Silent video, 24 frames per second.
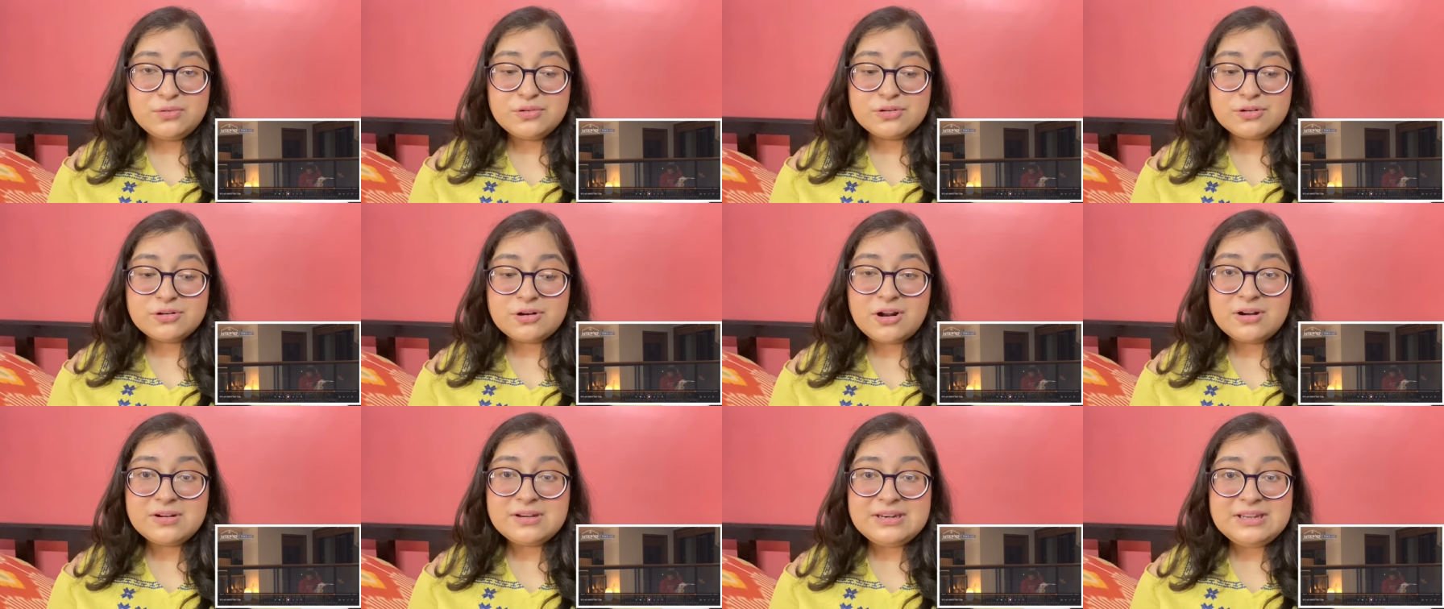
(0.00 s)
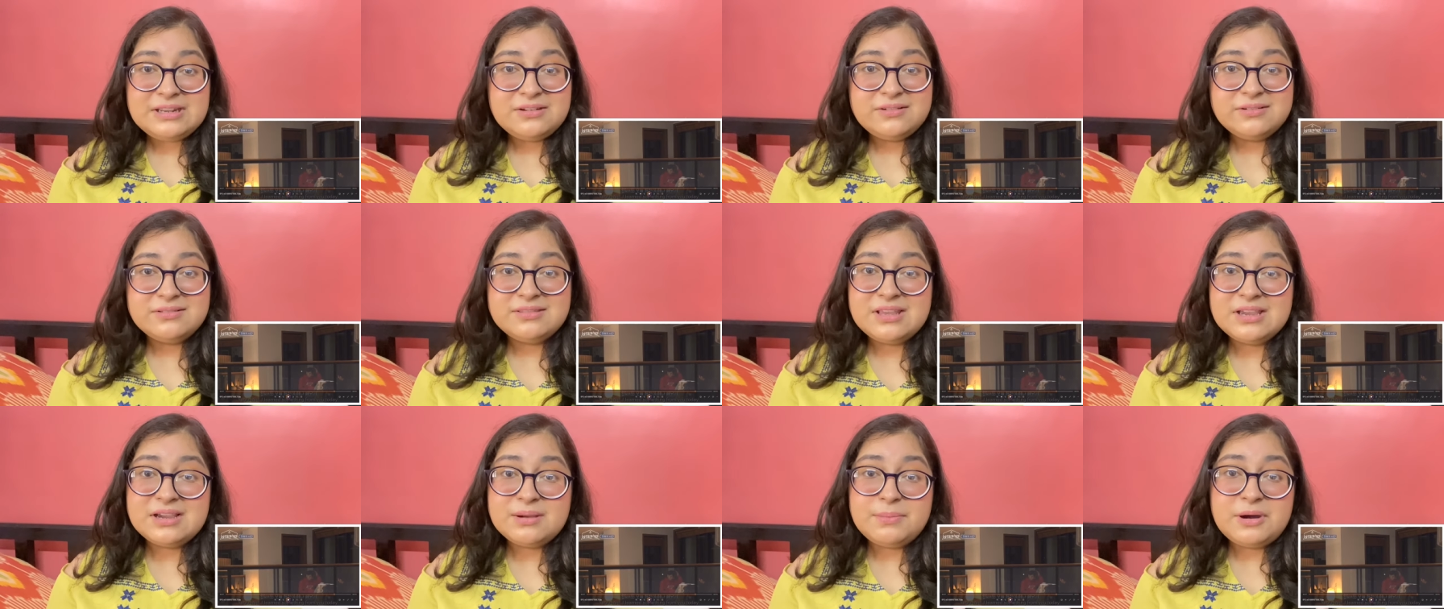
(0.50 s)
You do not need
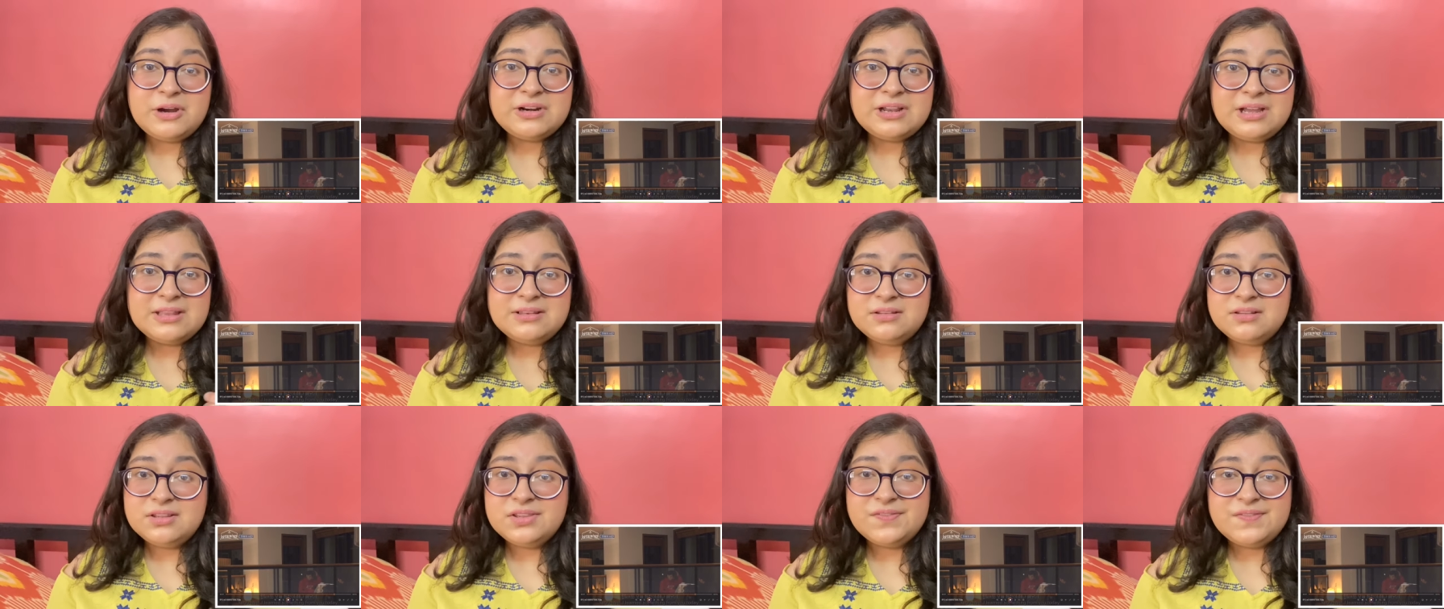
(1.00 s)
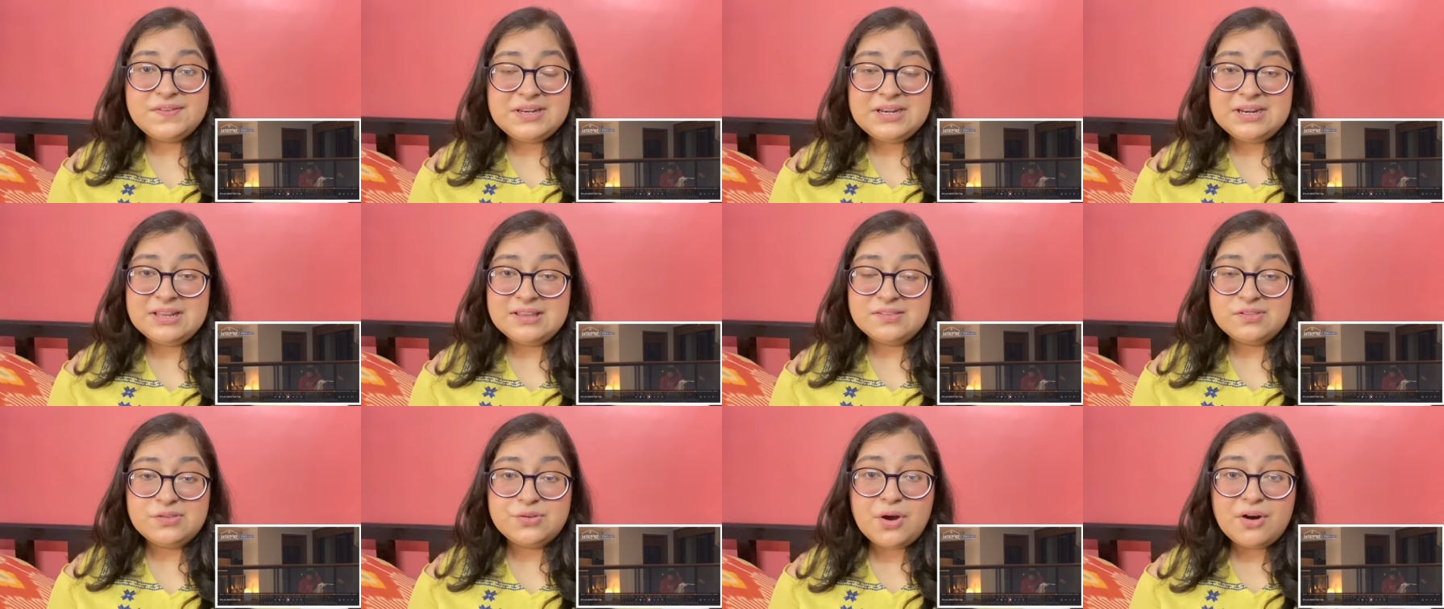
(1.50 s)
to think about others'
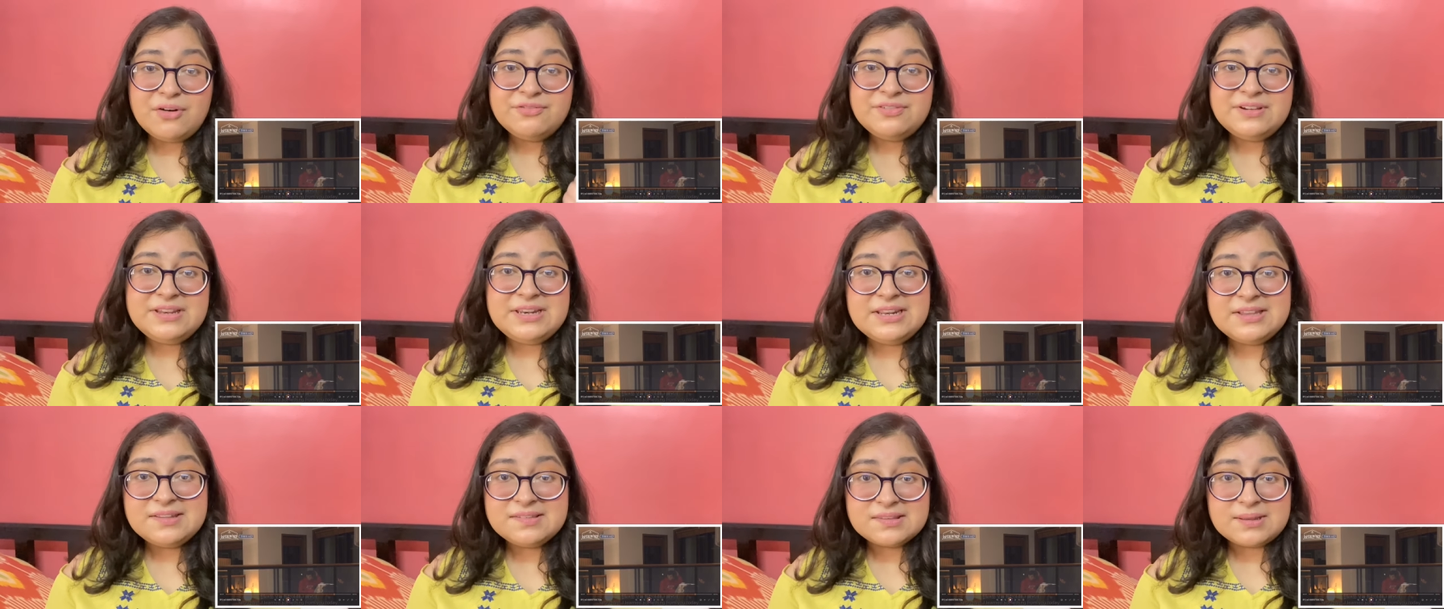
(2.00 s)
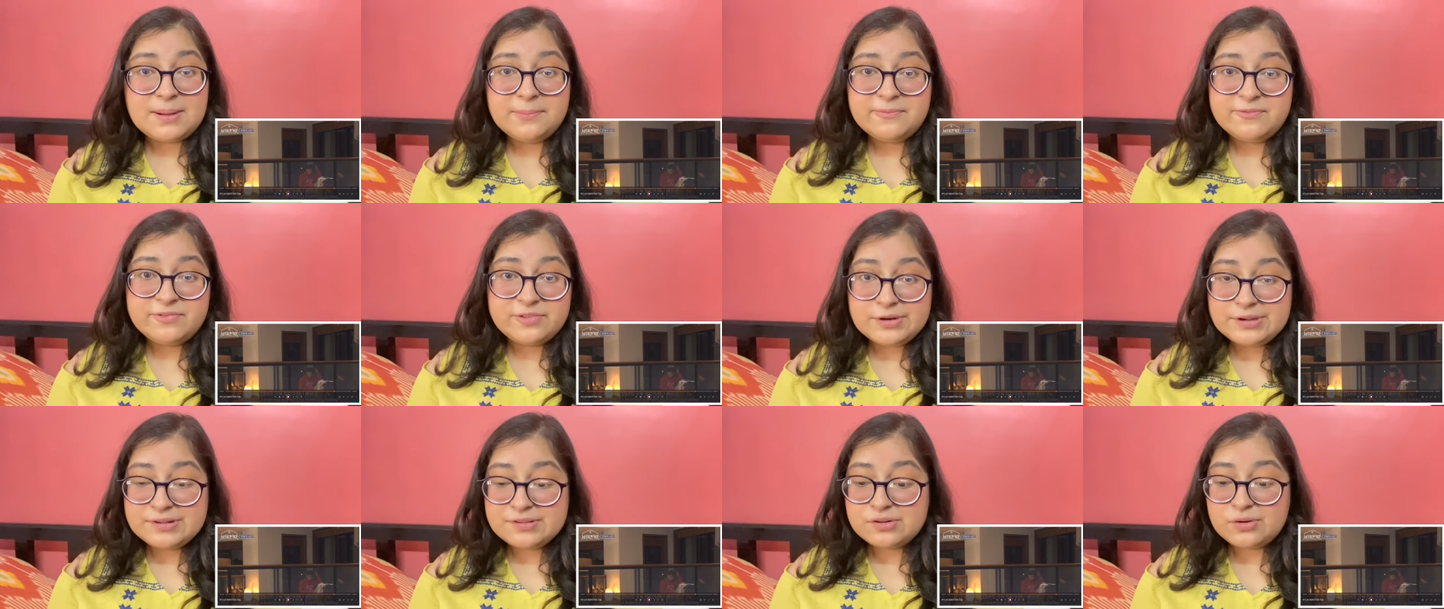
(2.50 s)
feelings. Your feelings come
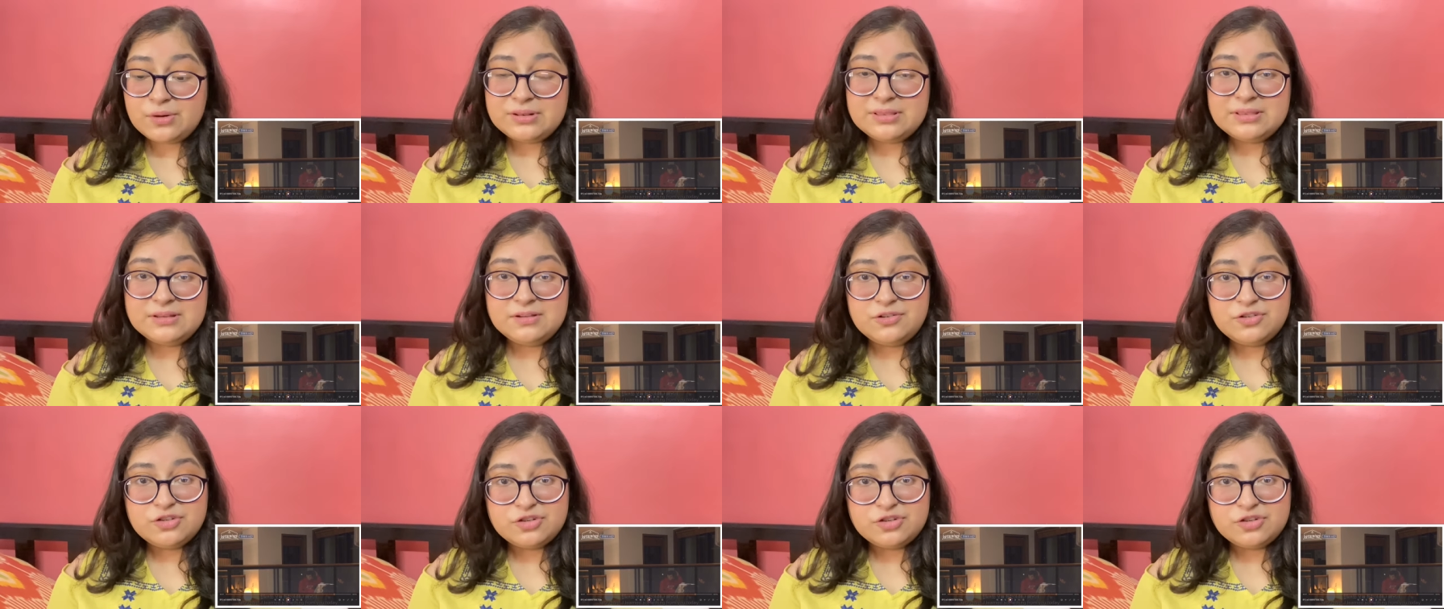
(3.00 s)
first on this